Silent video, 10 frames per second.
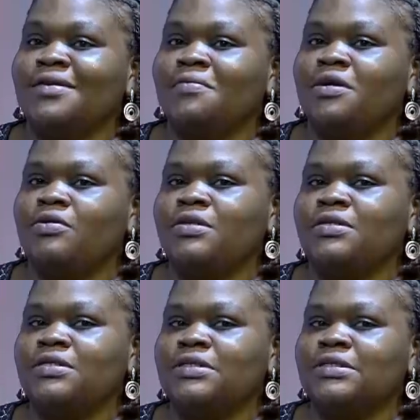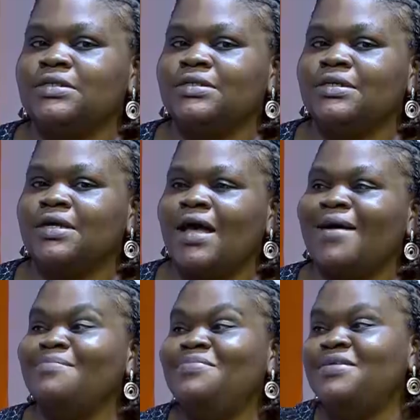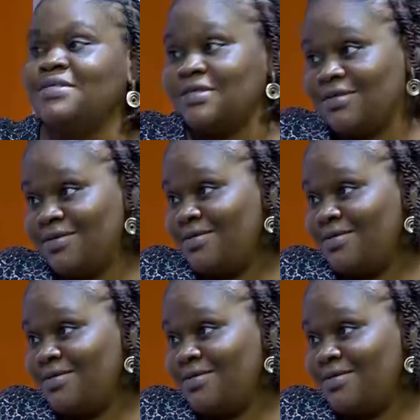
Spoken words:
parents are busy.